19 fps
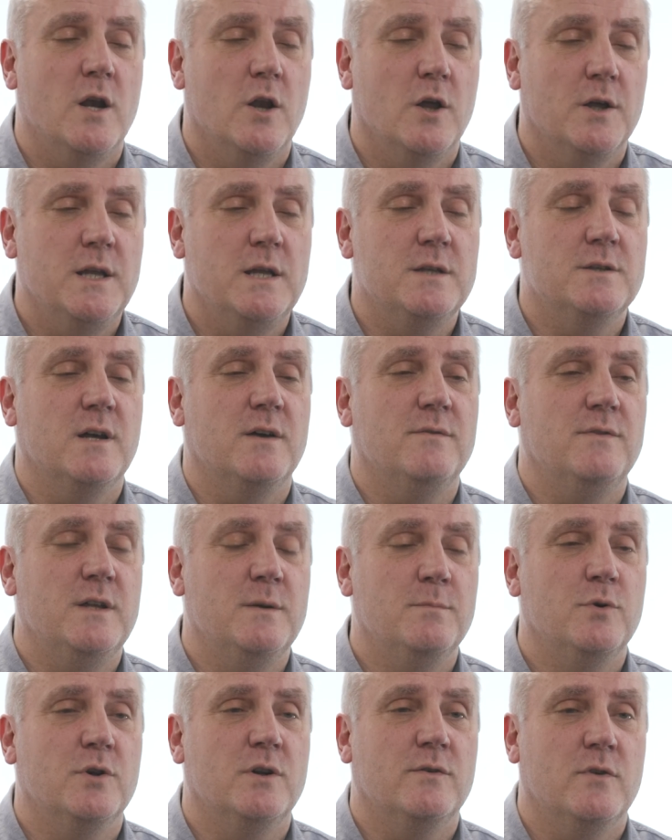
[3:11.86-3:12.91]
lucky to have the
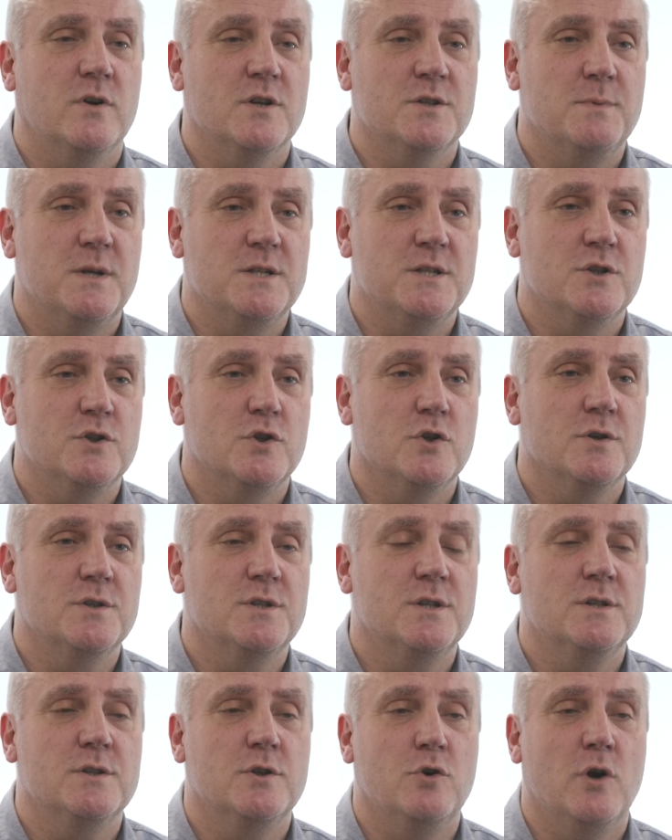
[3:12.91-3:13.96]
input of our specialist
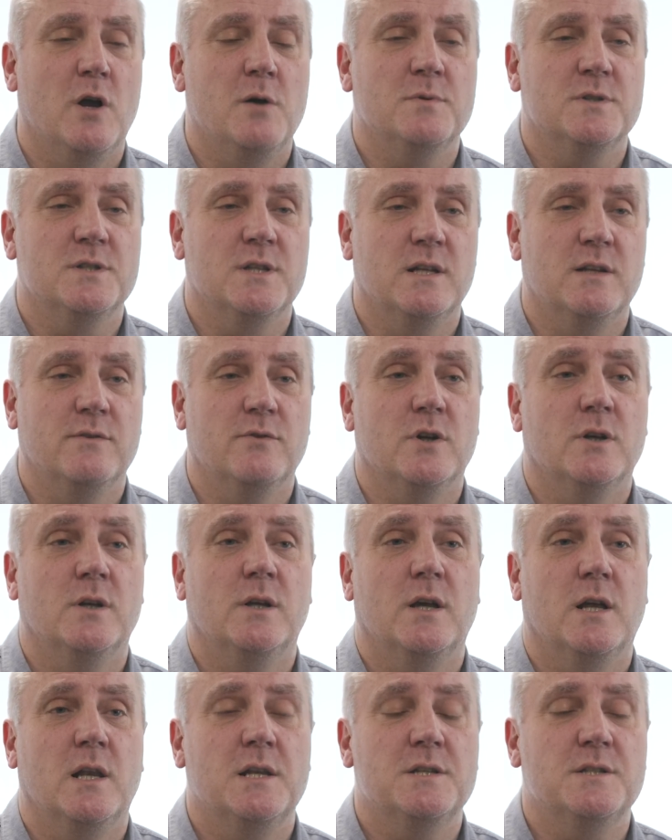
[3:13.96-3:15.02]
nurses who help us deliver
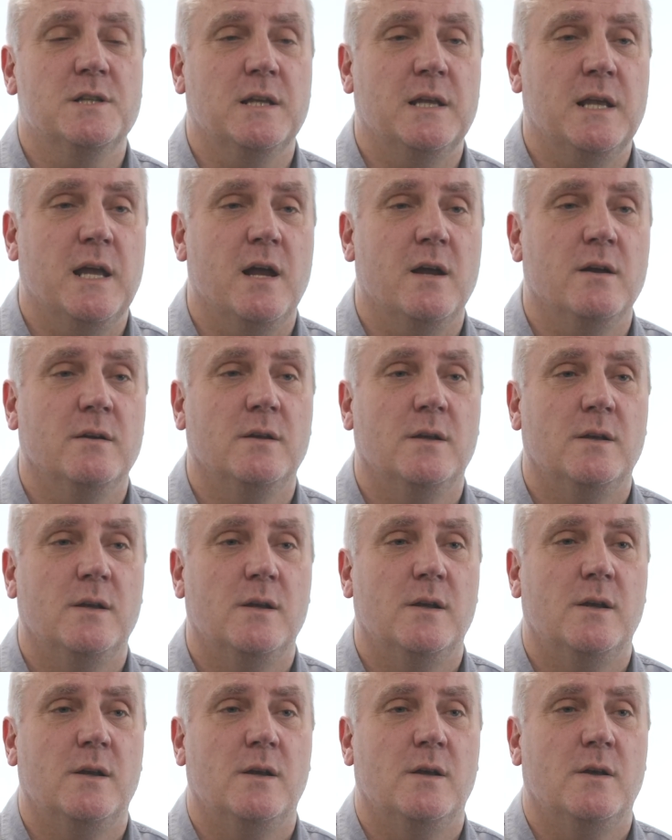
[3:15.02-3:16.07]
holistic care
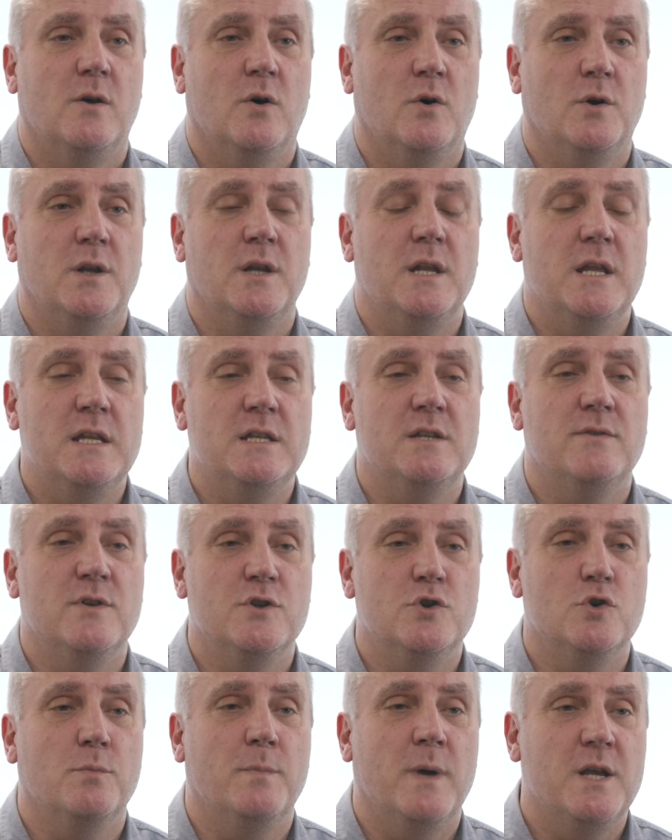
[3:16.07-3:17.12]
on an
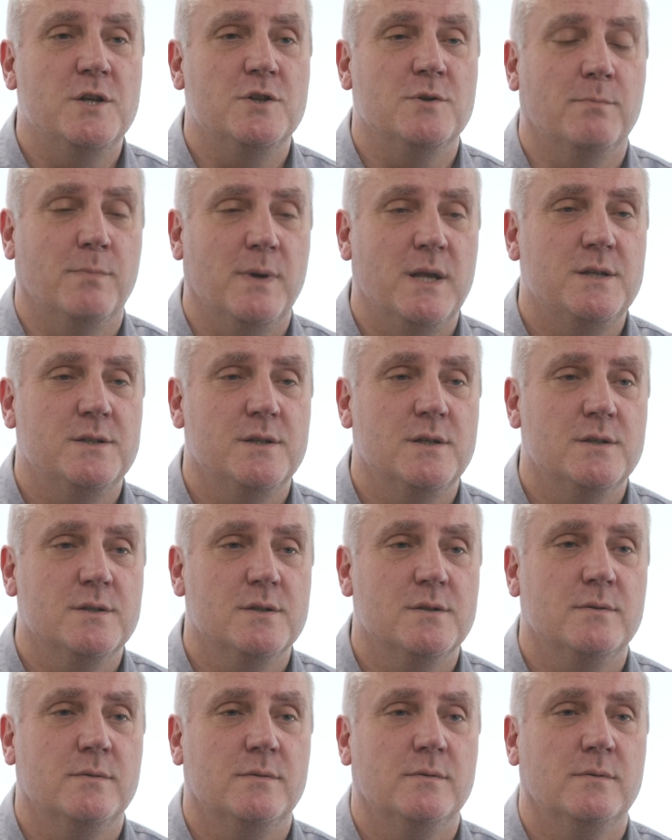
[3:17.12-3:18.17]
individual patient basis,
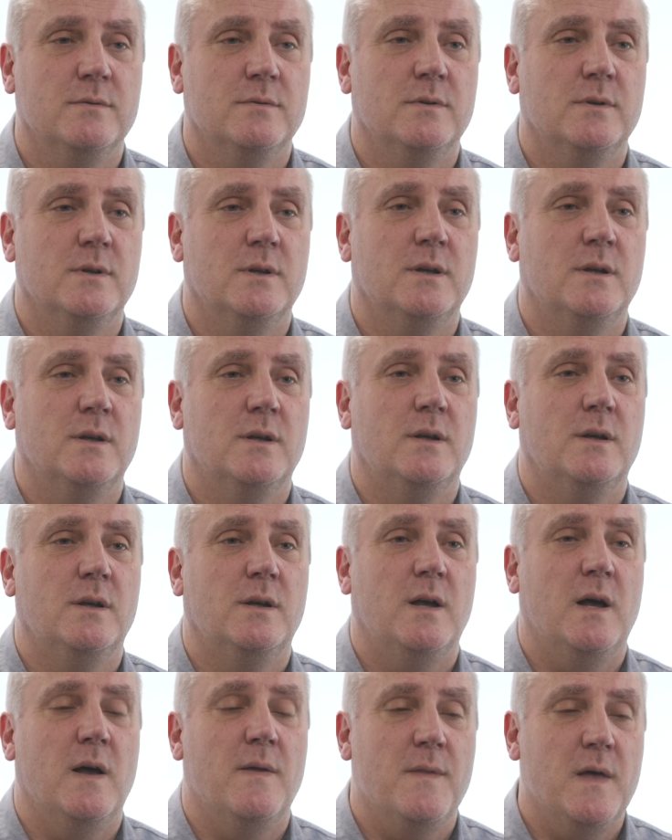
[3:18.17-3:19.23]

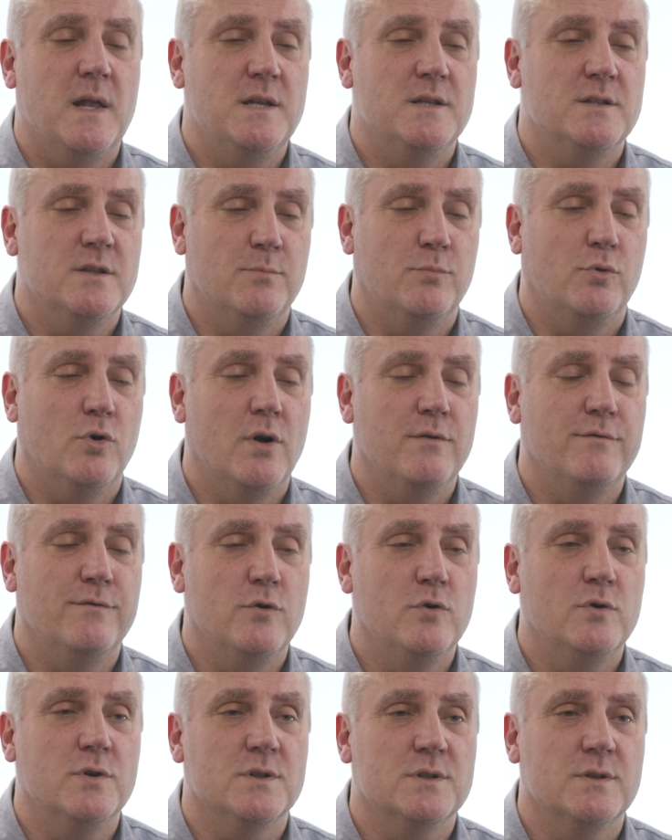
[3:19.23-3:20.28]
and that is the prime
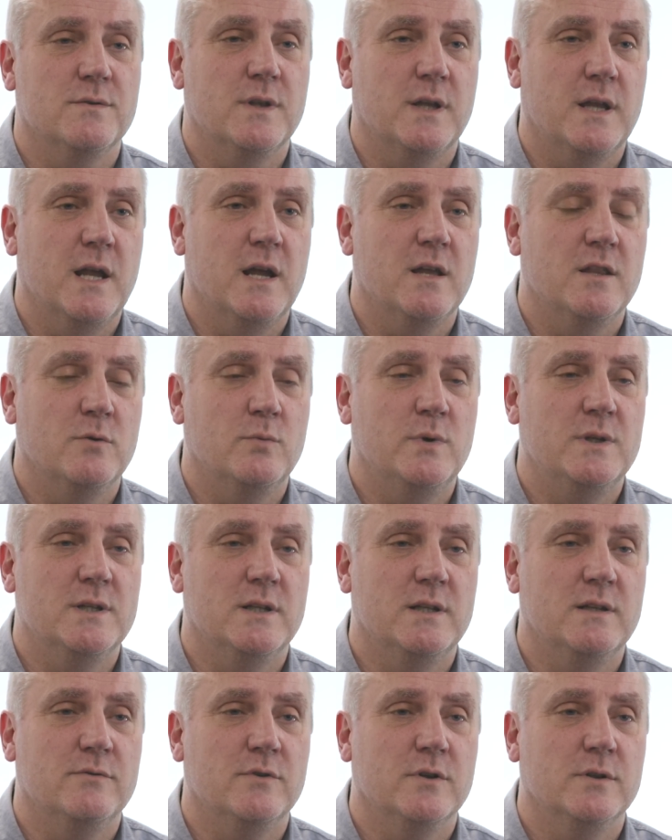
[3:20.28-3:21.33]
focus of the care that we
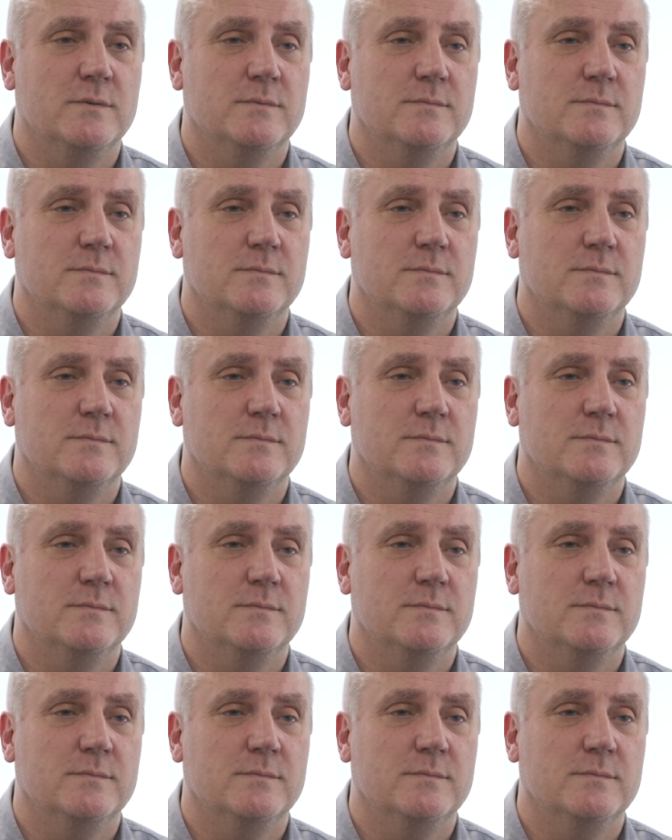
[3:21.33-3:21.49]
deliver.